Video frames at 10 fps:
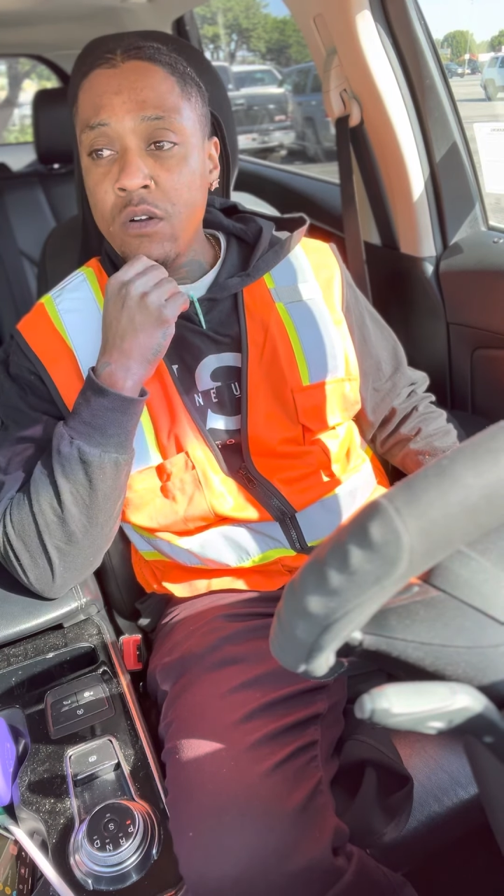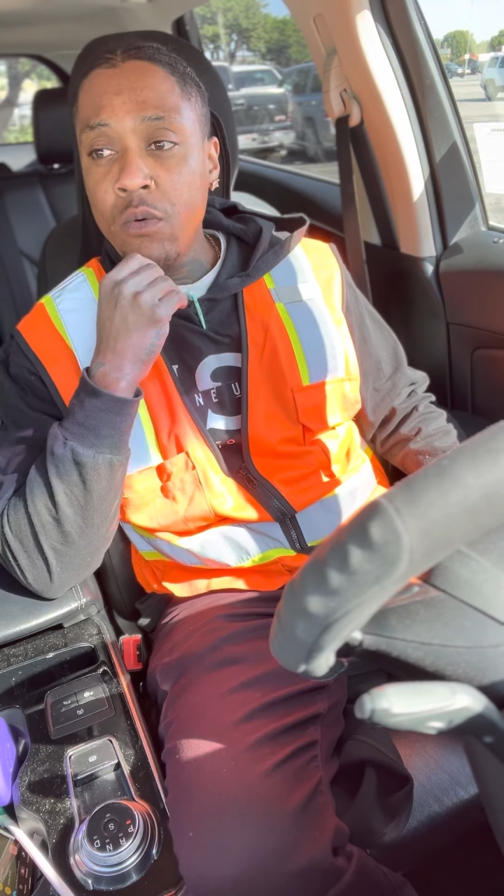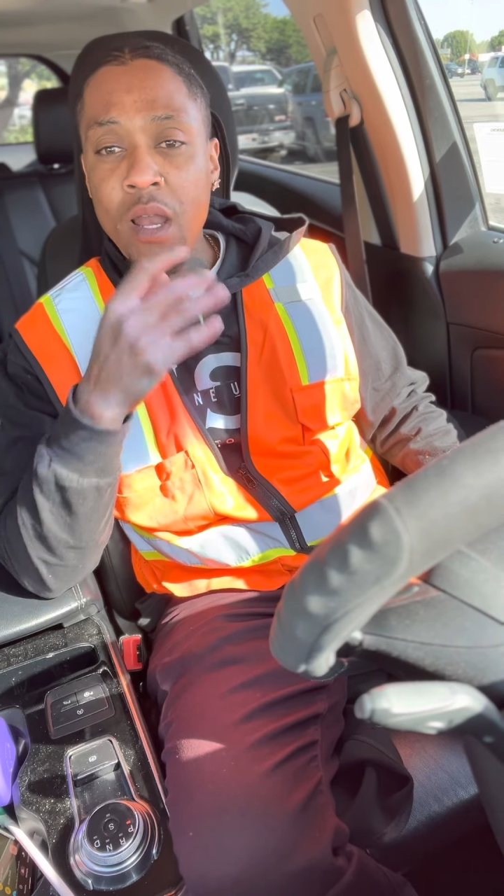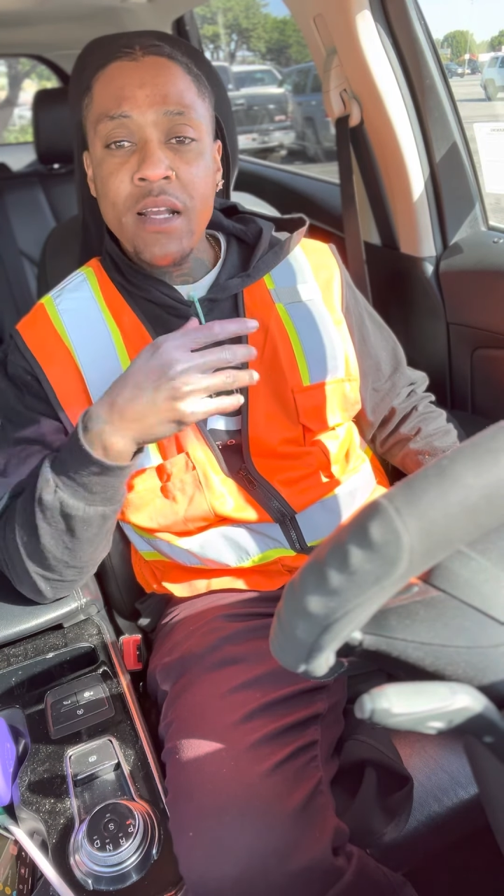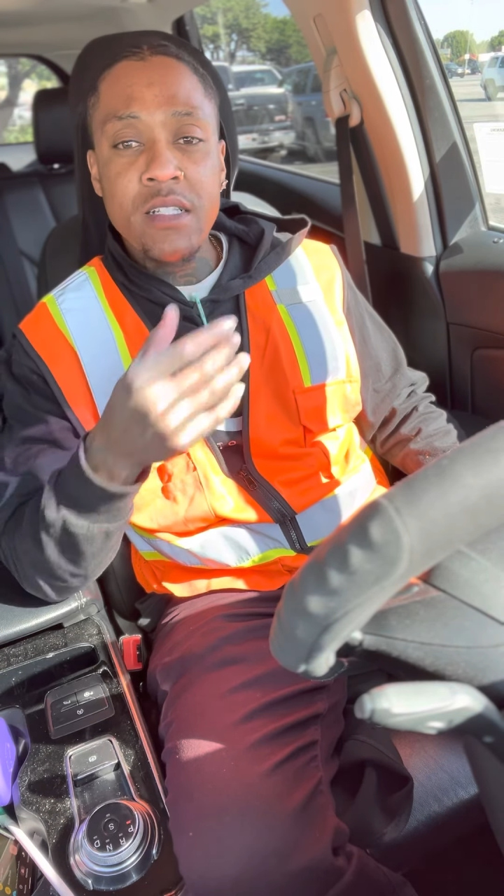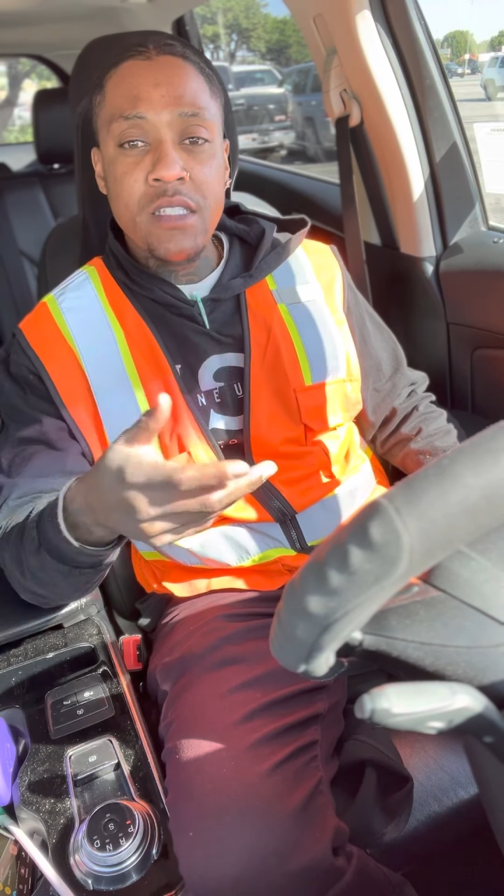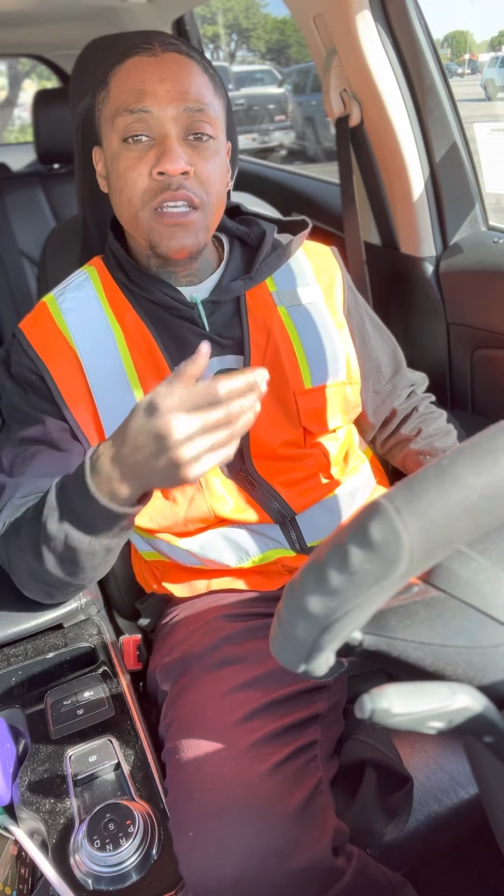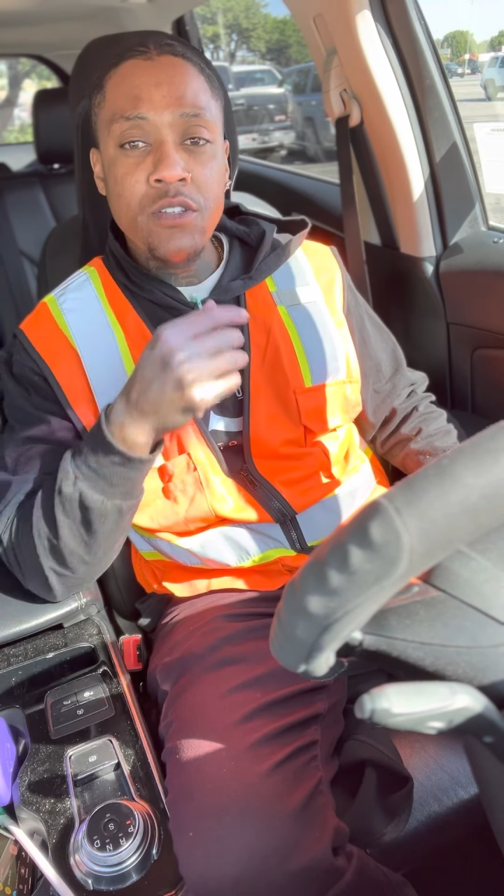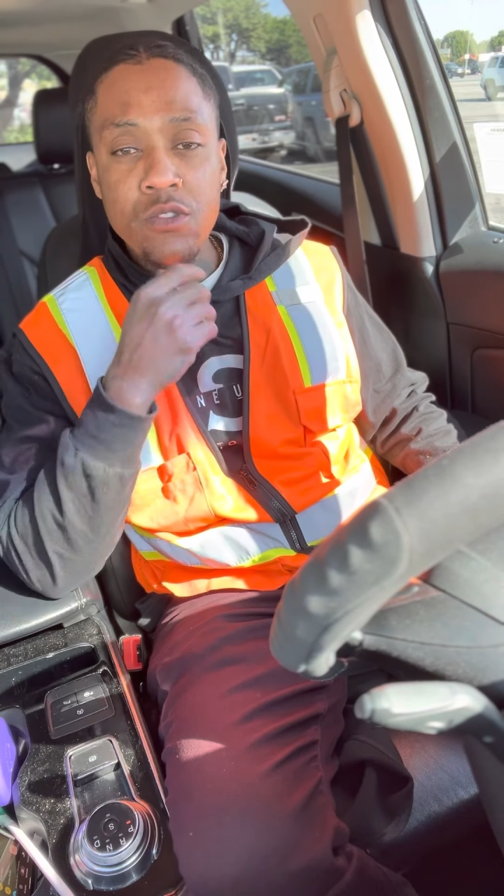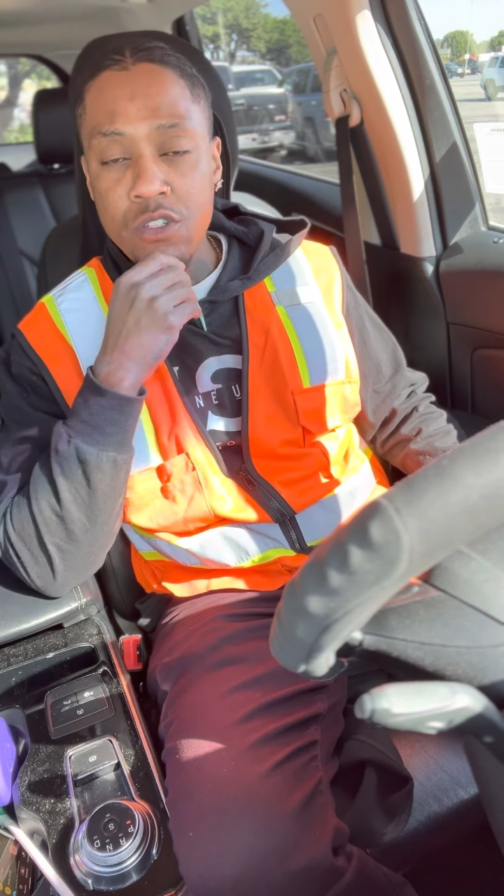will I
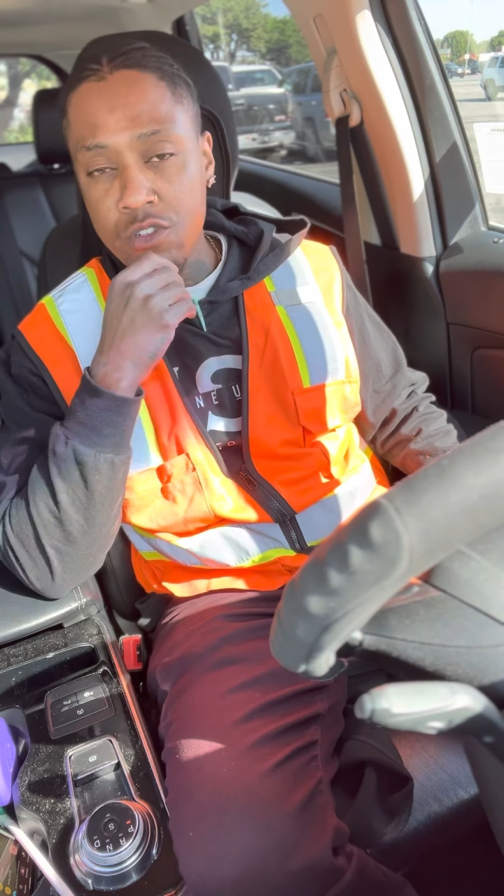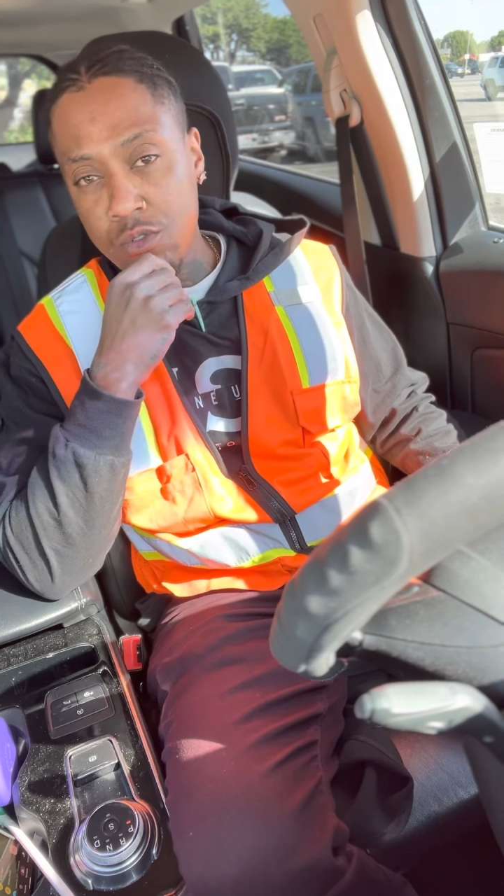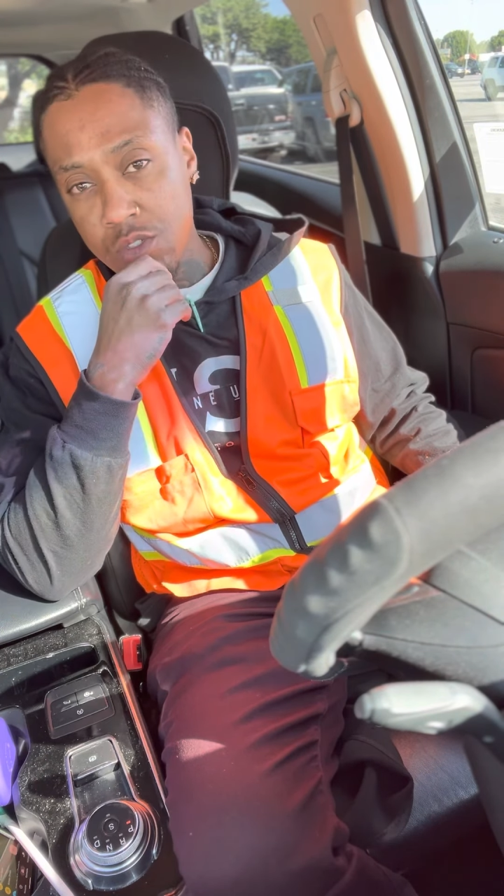continue to do